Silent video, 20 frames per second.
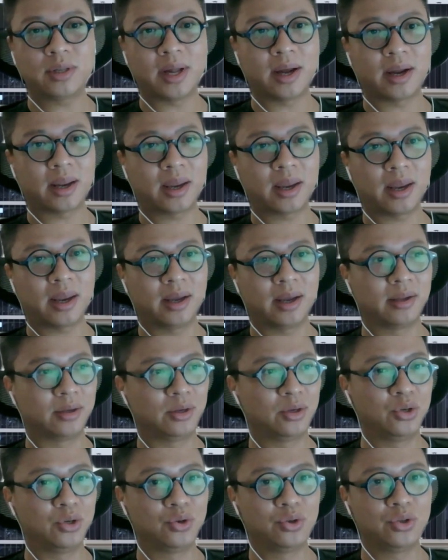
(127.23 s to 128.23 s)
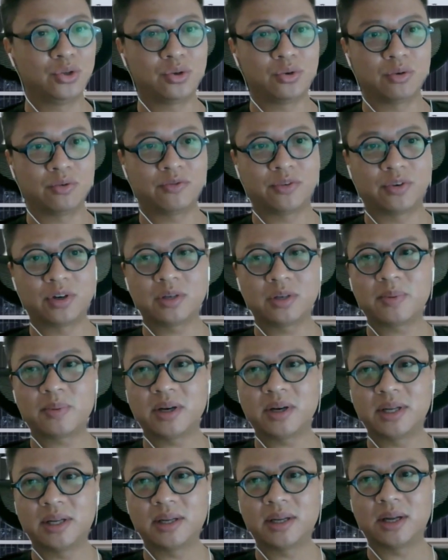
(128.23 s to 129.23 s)
that can use your
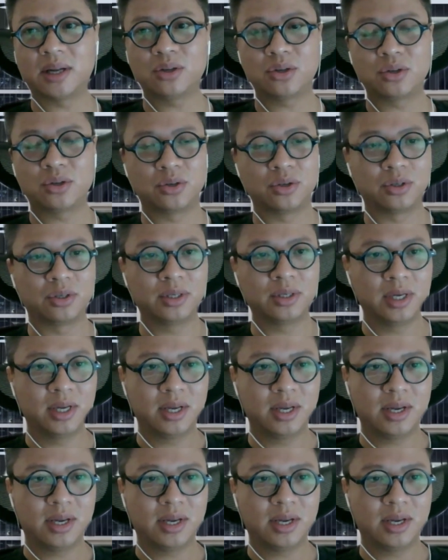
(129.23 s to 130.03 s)
first-party data to